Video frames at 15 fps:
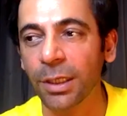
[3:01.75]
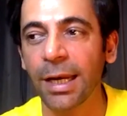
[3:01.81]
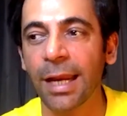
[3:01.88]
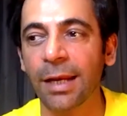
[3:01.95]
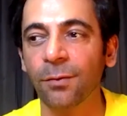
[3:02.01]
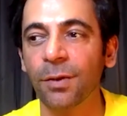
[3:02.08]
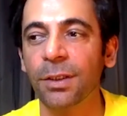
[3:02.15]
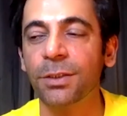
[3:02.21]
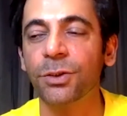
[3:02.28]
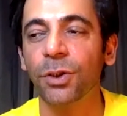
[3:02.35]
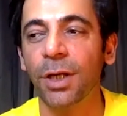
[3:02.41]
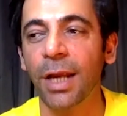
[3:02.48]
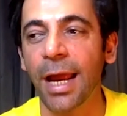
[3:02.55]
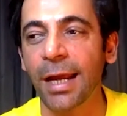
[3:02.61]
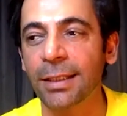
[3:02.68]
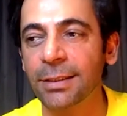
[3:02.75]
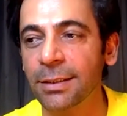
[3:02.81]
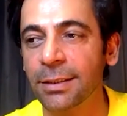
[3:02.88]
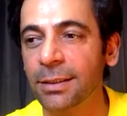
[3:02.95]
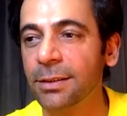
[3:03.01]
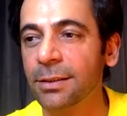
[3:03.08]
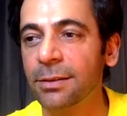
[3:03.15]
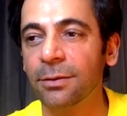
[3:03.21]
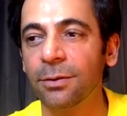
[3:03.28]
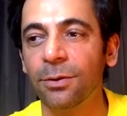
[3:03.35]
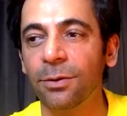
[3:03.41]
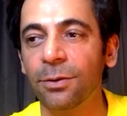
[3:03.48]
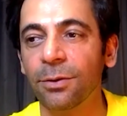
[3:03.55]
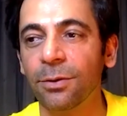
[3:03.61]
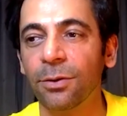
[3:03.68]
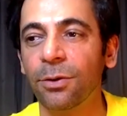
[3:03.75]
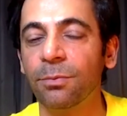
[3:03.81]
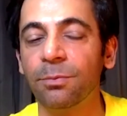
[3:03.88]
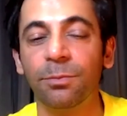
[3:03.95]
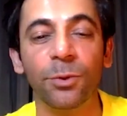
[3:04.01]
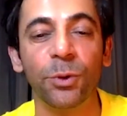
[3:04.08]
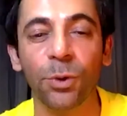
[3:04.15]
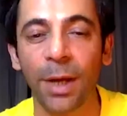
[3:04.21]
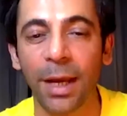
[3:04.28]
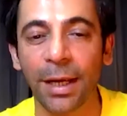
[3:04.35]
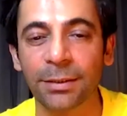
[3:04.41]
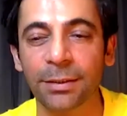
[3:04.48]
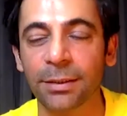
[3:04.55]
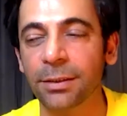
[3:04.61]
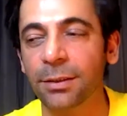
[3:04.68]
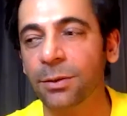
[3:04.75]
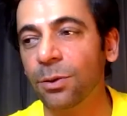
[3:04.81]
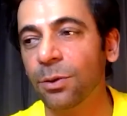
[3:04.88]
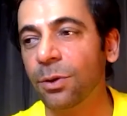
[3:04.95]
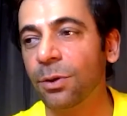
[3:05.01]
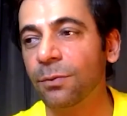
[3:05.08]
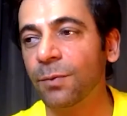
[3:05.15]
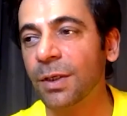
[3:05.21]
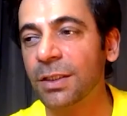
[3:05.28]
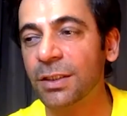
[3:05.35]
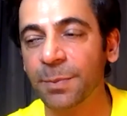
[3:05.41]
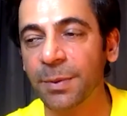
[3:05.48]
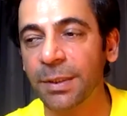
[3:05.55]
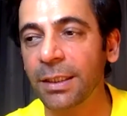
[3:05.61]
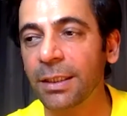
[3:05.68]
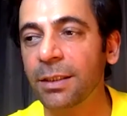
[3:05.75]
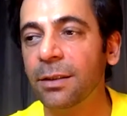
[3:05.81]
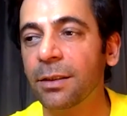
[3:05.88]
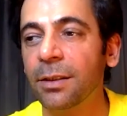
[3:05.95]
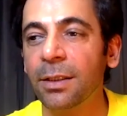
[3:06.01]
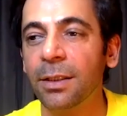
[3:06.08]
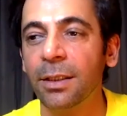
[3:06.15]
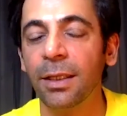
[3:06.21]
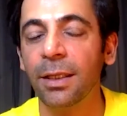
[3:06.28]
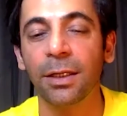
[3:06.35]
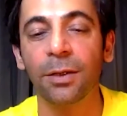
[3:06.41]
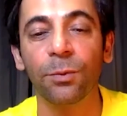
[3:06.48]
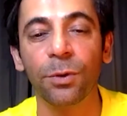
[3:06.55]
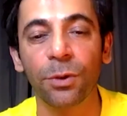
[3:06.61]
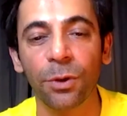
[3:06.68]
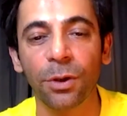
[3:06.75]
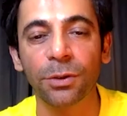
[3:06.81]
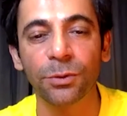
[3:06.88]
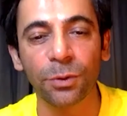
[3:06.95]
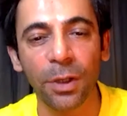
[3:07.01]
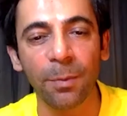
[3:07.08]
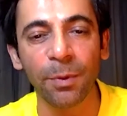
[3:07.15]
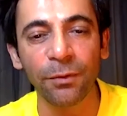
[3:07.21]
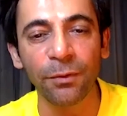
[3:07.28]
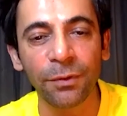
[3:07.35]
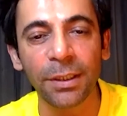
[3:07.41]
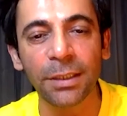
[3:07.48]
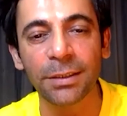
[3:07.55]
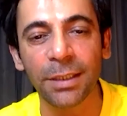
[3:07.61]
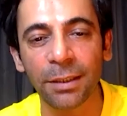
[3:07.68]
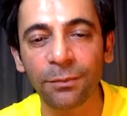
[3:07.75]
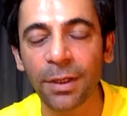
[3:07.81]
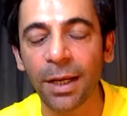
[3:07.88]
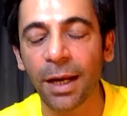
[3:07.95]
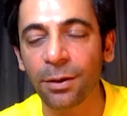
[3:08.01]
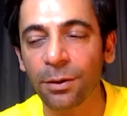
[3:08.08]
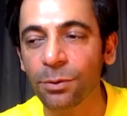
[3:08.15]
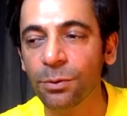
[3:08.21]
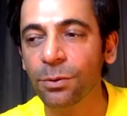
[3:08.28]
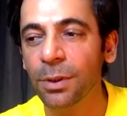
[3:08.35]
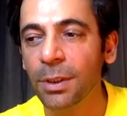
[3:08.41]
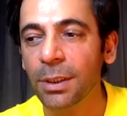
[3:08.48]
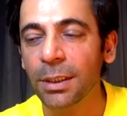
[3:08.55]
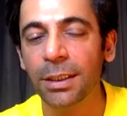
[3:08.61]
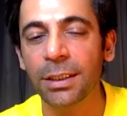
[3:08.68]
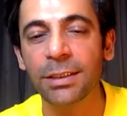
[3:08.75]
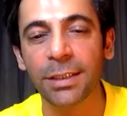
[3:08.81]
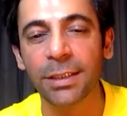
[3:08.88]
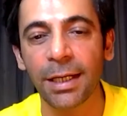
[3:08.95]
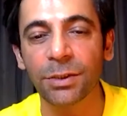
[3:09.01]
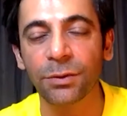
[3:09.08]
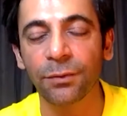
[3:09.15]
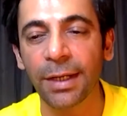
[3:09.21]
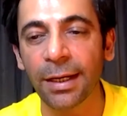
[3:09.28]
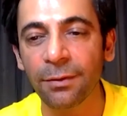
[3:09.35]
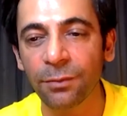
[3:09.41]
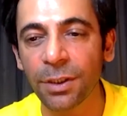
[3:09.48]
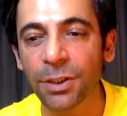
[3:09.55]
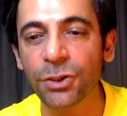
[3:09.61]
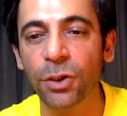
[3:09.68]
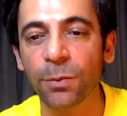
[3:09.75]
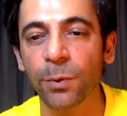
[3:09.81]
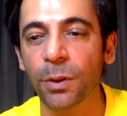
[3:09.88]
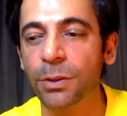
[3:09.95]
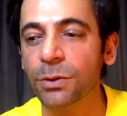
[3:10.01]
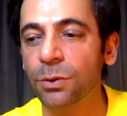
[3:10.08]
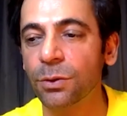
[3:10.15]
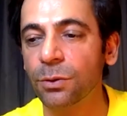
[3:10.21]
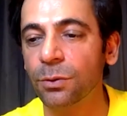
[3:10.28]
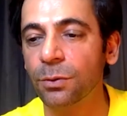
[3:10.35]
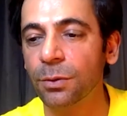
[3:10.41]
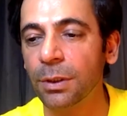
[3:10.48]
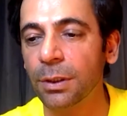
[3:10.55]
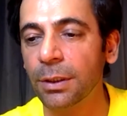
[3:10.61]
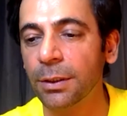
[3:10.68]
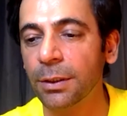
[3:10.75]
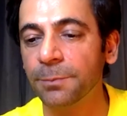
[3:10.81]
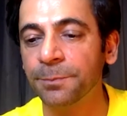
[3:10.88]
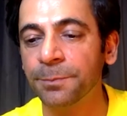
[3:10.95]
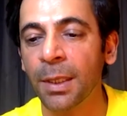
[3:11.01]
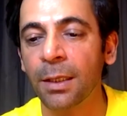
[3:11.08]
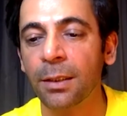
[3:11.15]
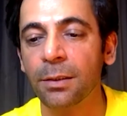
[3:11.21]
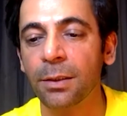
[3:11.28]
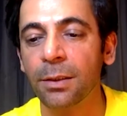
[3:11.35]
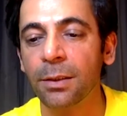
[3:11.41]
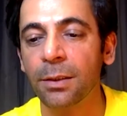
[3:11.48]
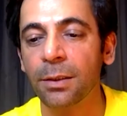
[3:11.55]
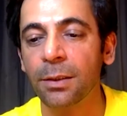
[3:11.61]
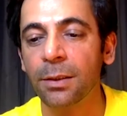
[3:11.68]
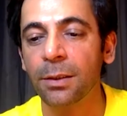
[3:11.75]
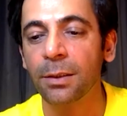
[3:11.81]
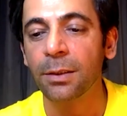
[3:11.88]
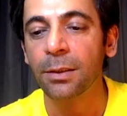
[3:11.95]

language or accent or no accent or what speed that he would talk. So a couple of things that we had to decide. So we had a workshop also, and